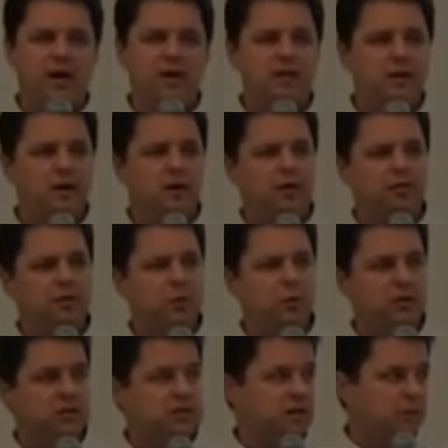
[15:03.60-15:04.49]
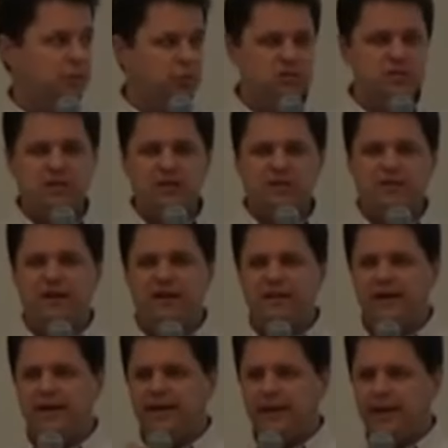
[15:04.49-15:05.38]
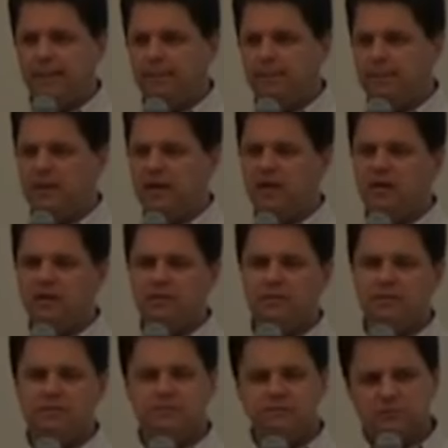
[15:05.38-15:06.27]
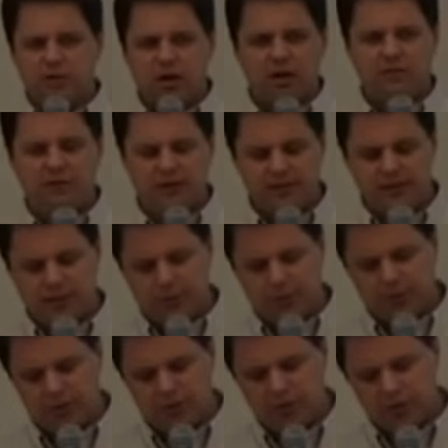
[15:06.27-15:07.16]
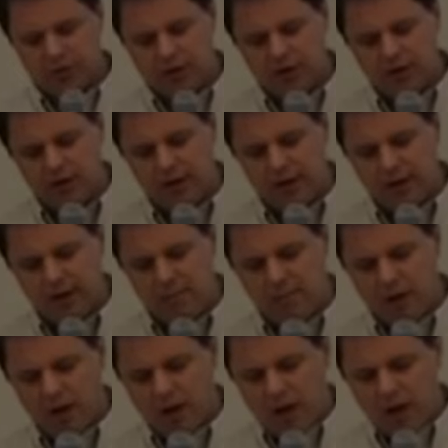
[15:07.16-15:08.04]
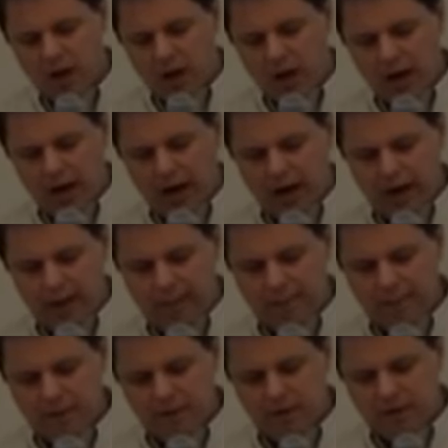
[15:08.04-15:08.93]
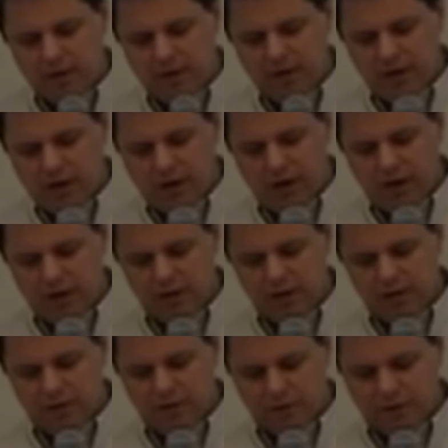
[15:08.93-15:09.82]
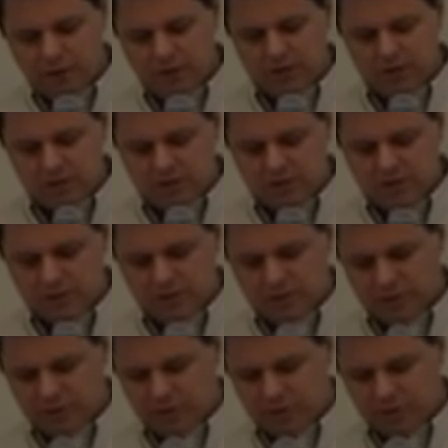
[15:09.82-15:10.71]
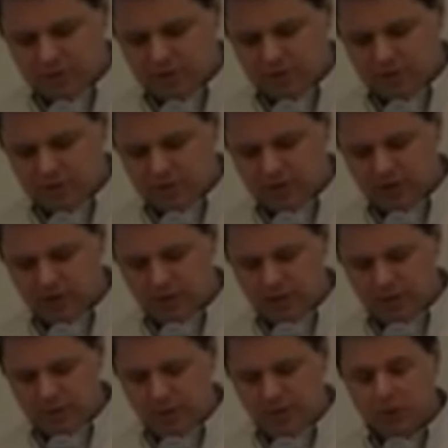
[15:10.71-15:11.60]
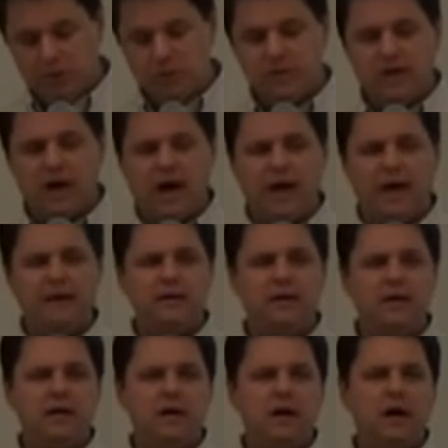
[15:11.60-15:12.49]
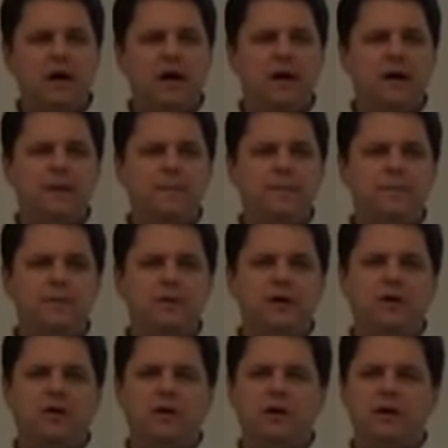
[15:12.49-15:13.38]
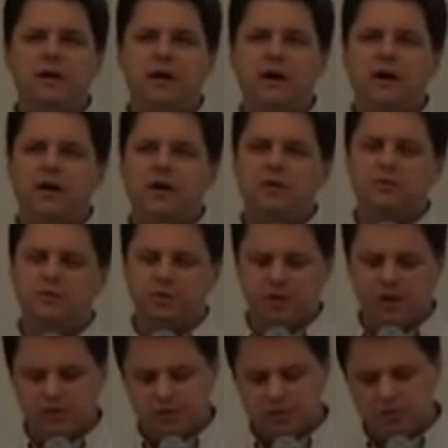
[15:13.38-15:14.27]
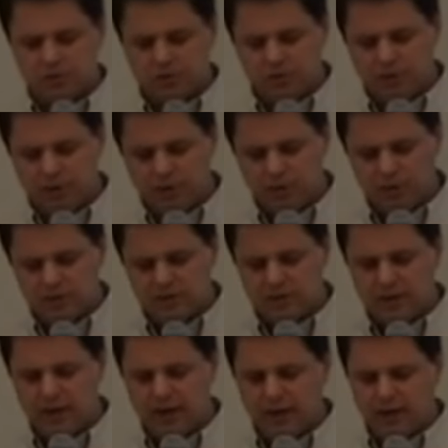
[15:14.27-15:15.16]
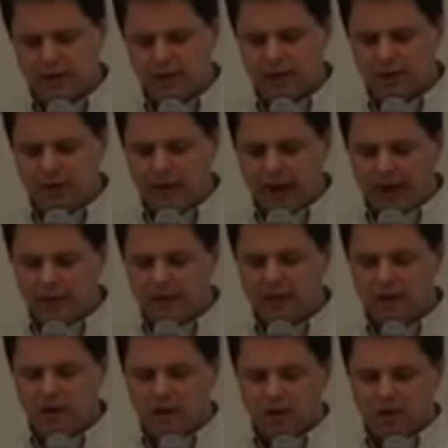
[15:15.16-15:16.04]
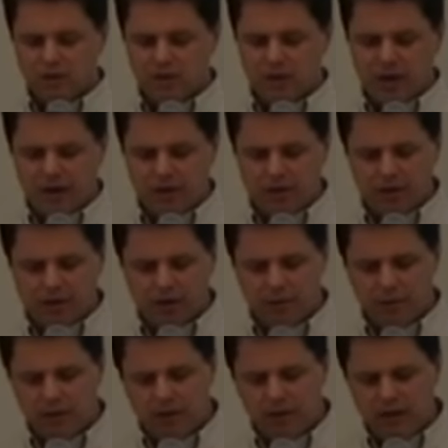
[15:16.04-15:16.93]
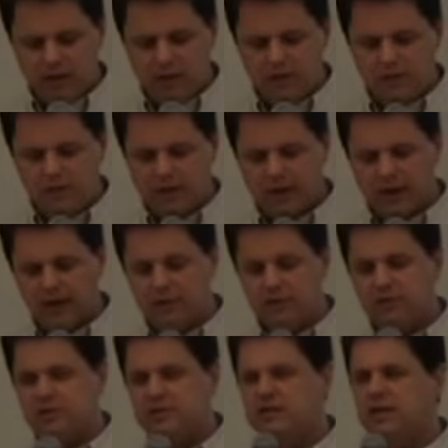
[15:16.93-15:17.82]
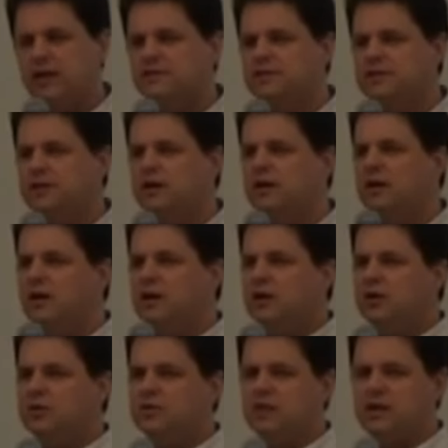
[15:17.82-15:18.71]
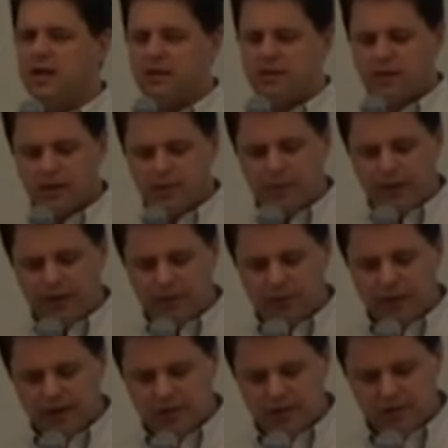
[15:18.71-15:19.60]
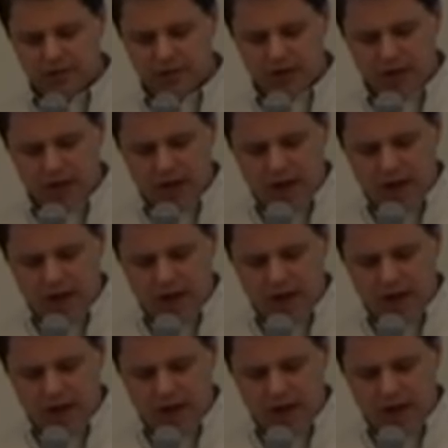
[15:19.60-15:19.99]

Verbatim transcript: way, the author was Mustafa Nayem, not a very typical Ukrainian name. Um, the, uh, the, the first the first uh, people who died um, on uh, on Hrushevsko Street were Serhiy Nigoyan, who's an ethnic Armenian, and Mikhail Zhiznevsky, who's an ethnic Belarusian.